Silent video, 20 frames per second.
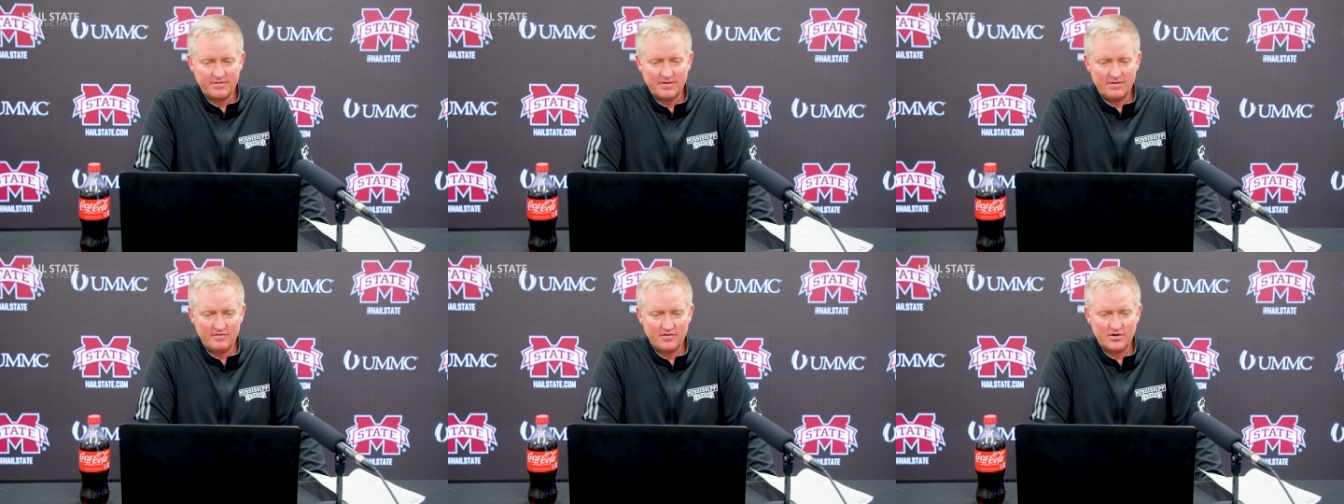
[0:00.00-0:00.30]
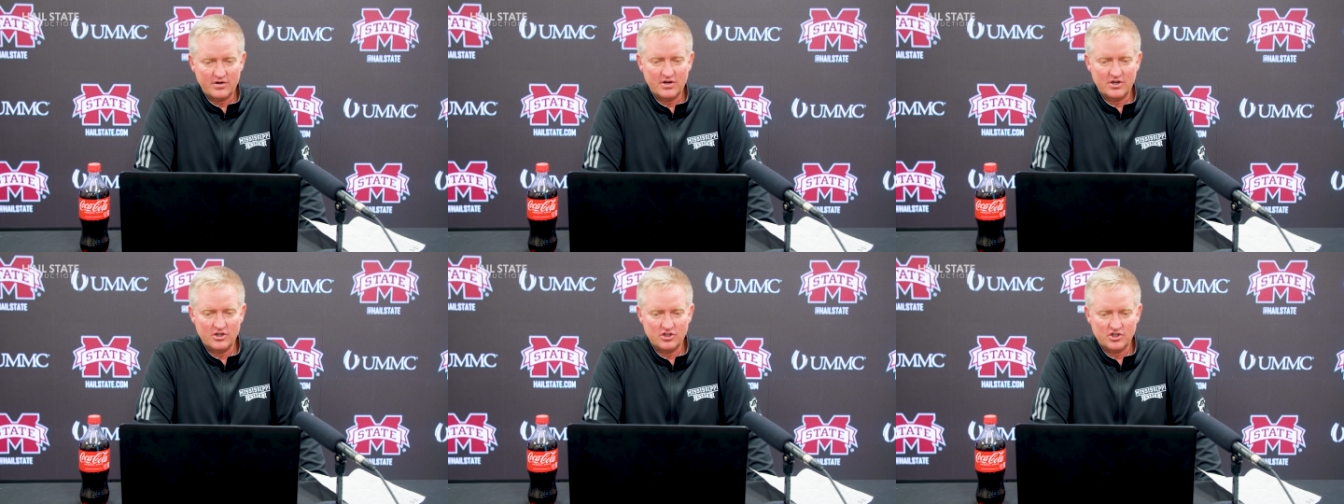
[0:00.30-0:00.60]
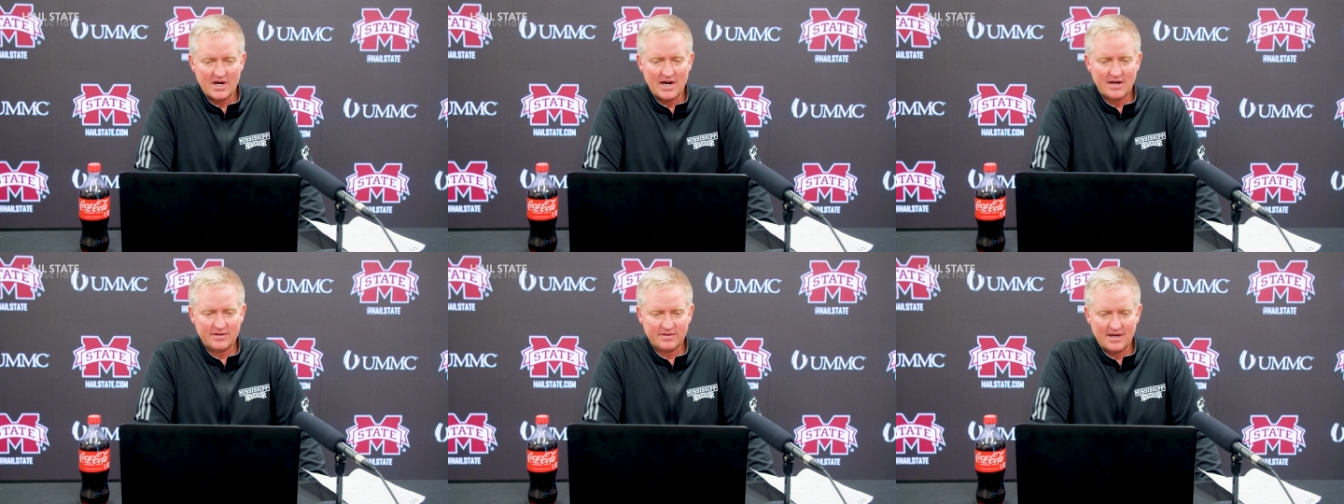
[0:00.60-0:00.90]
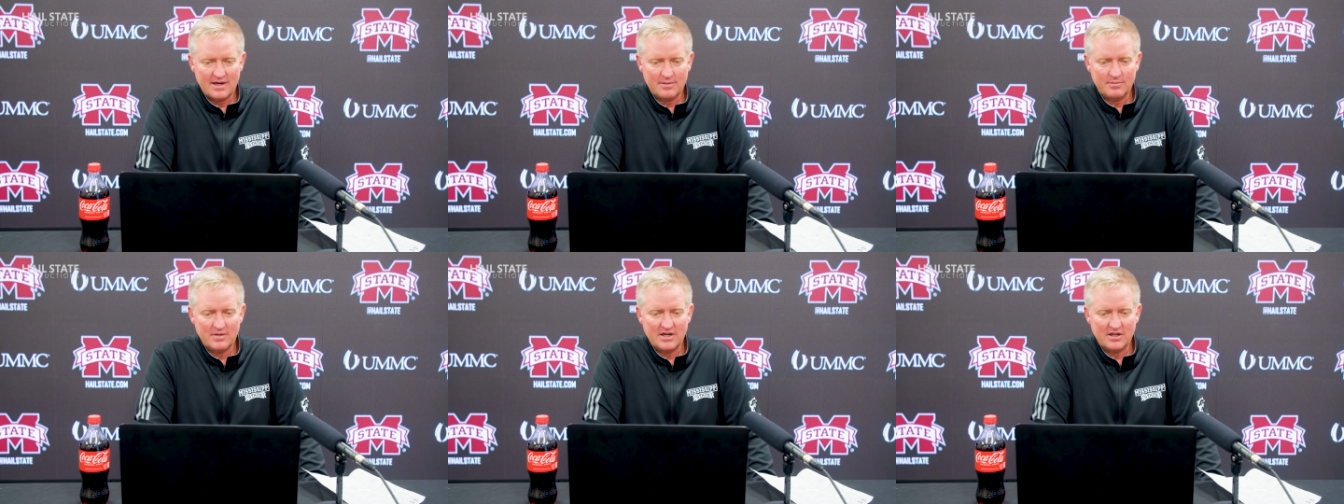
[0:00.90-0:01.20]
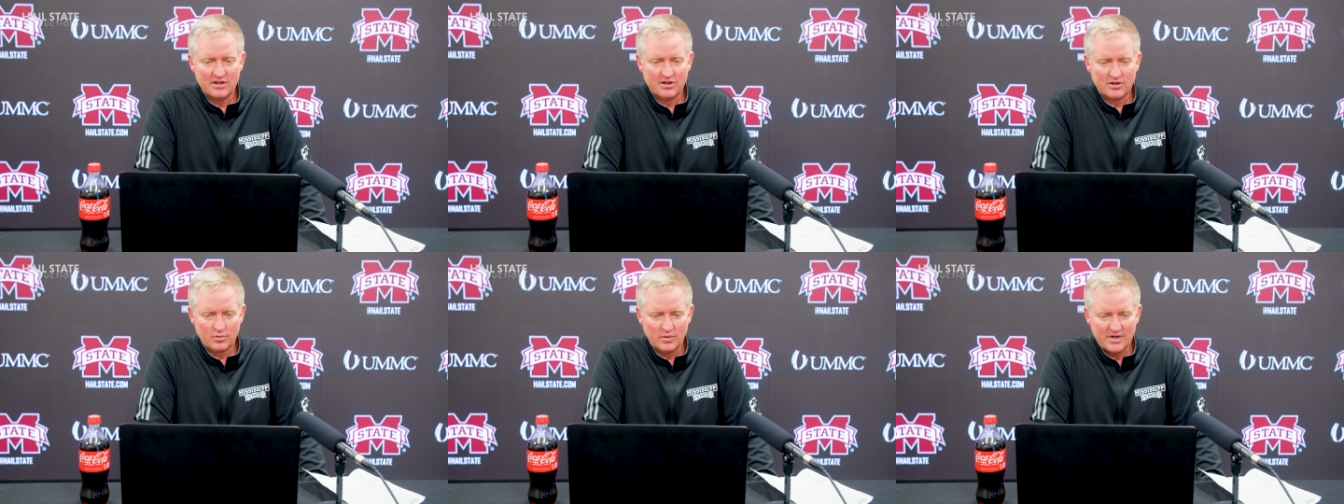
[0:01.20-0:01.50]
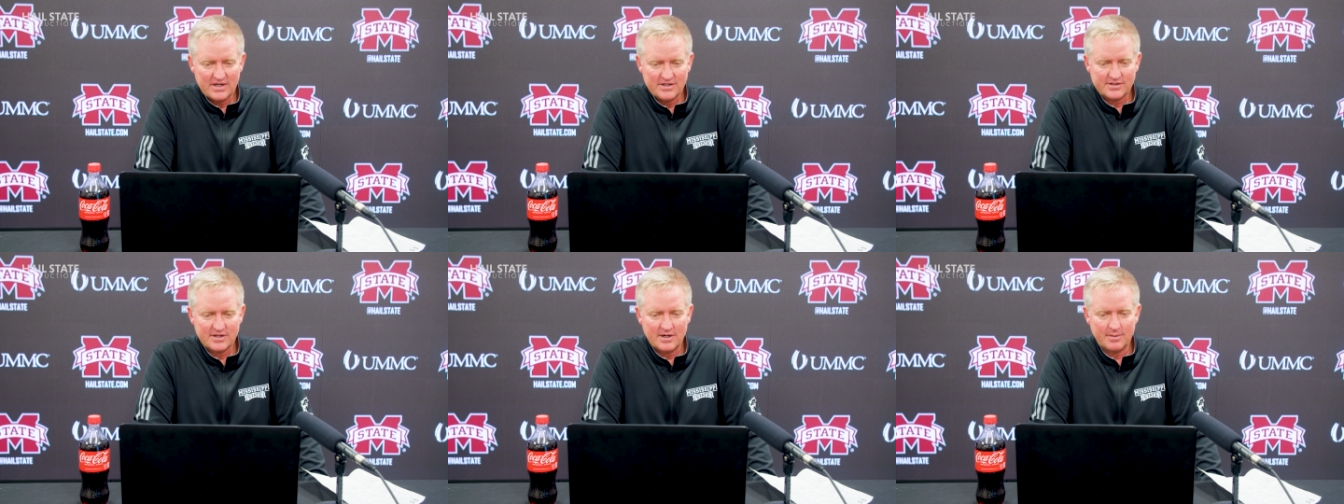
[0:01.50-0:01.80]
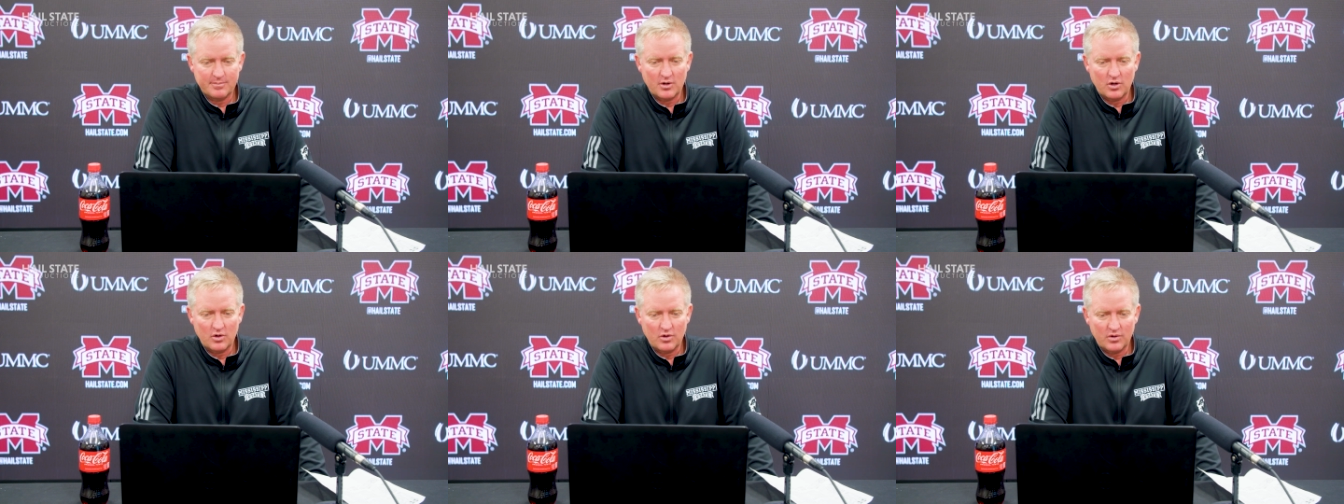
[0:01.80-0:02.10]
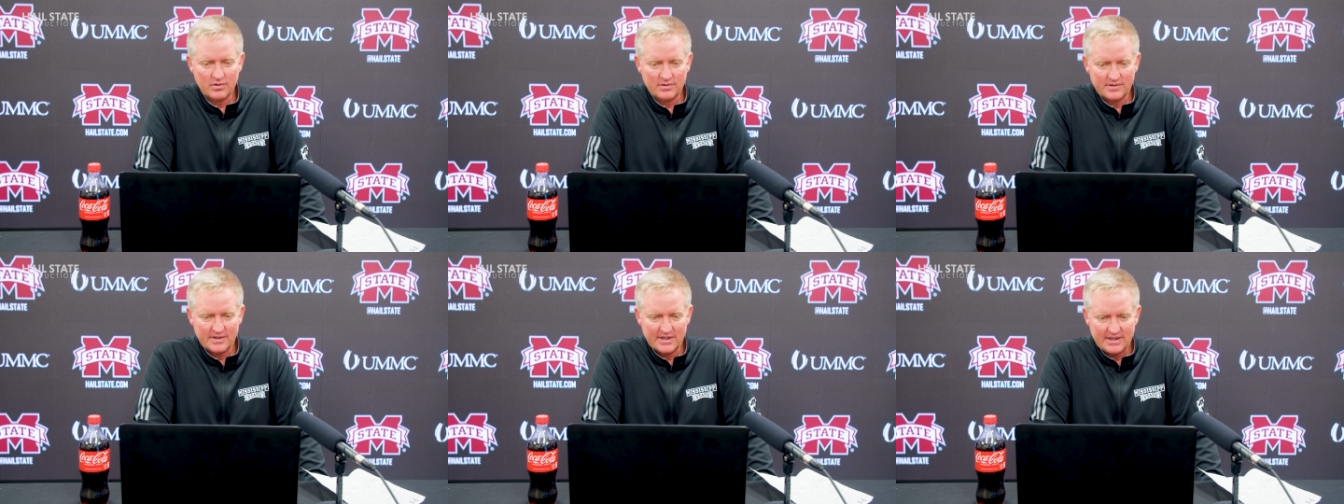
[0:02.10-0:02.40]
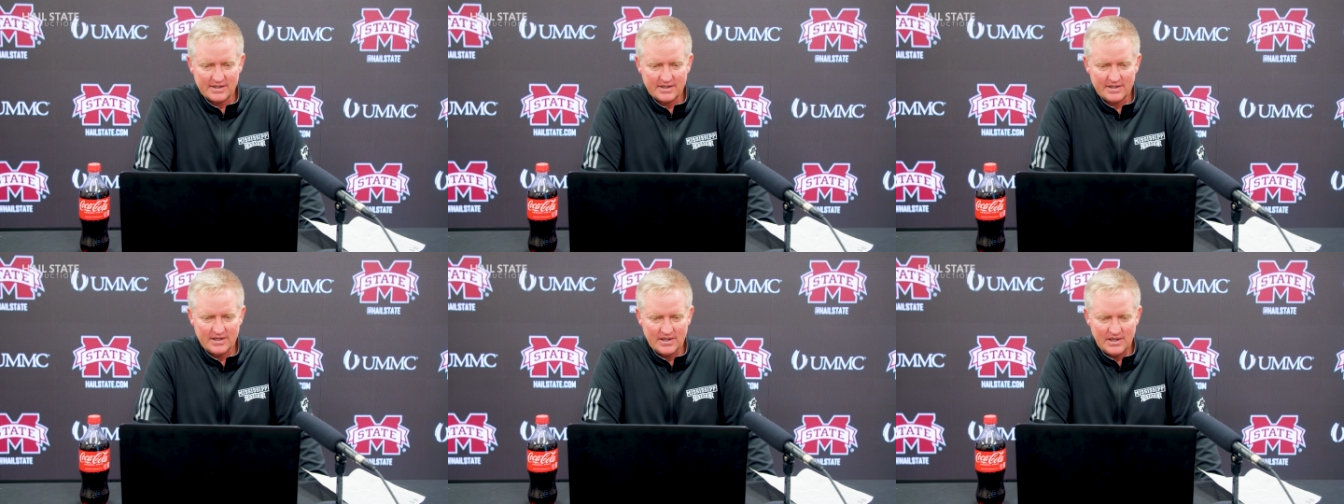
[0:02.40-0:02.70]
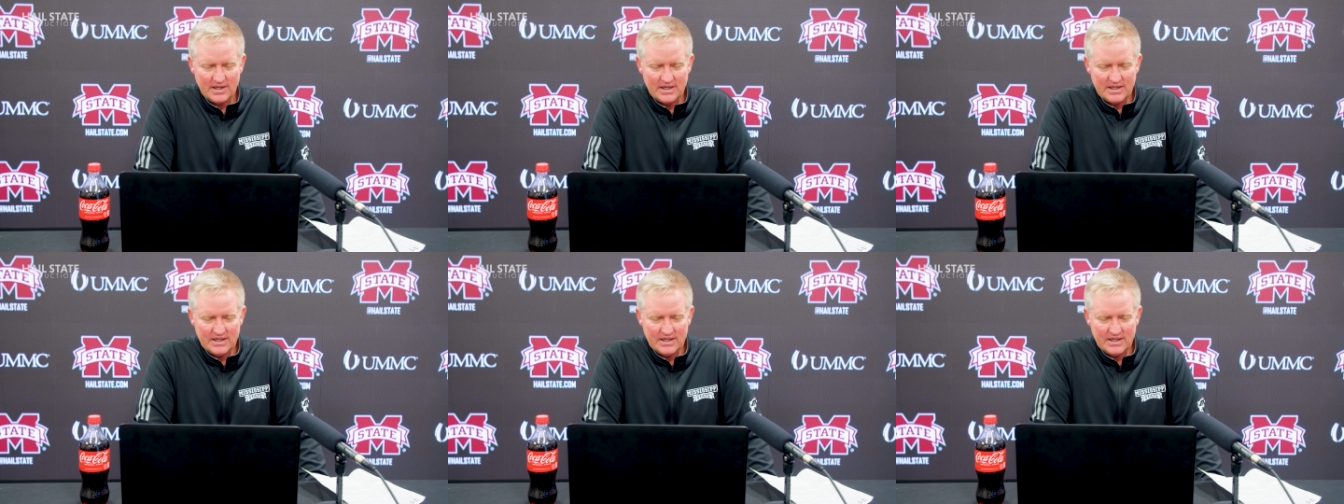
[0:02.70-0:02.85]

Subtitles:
if you're going to jack that many threes up early,